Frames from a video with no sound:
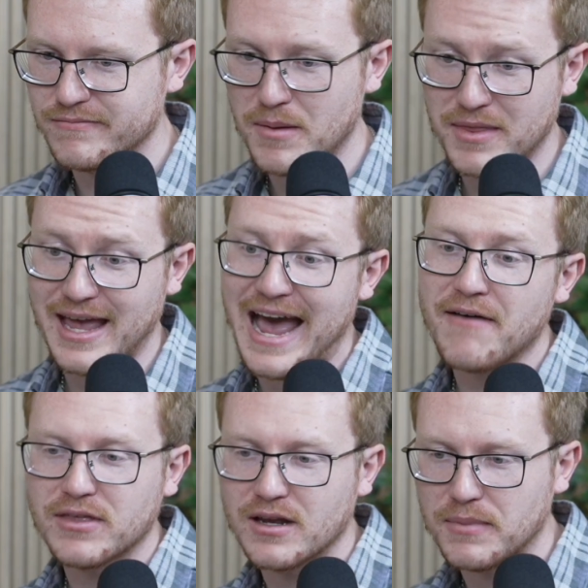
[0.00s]
maybe they
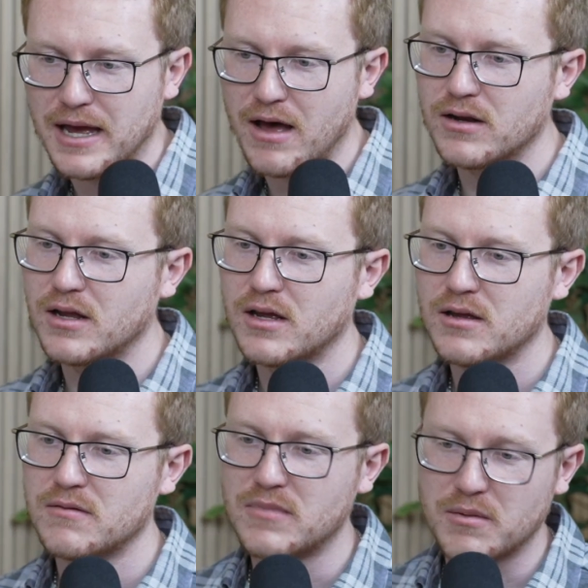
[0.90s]
have thought about,
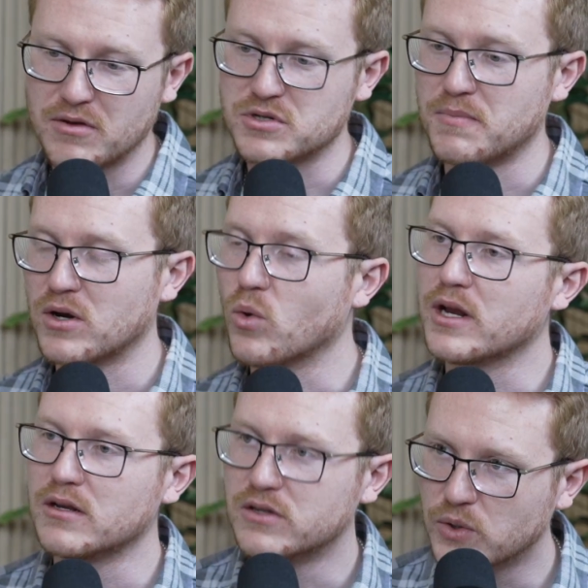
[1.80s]
maybe there's a better
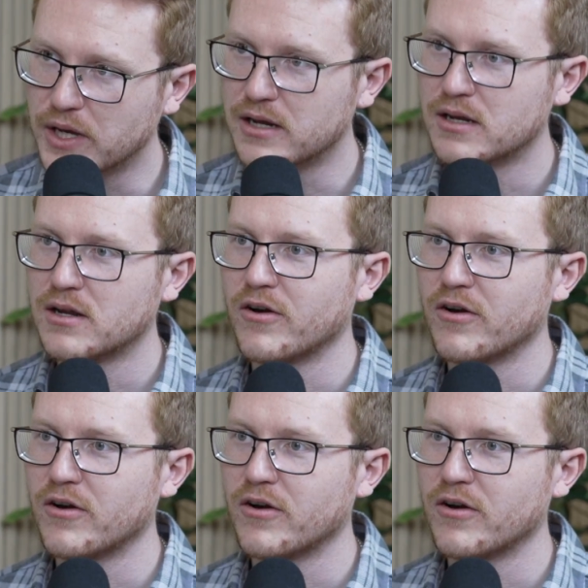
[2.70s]
way to do it,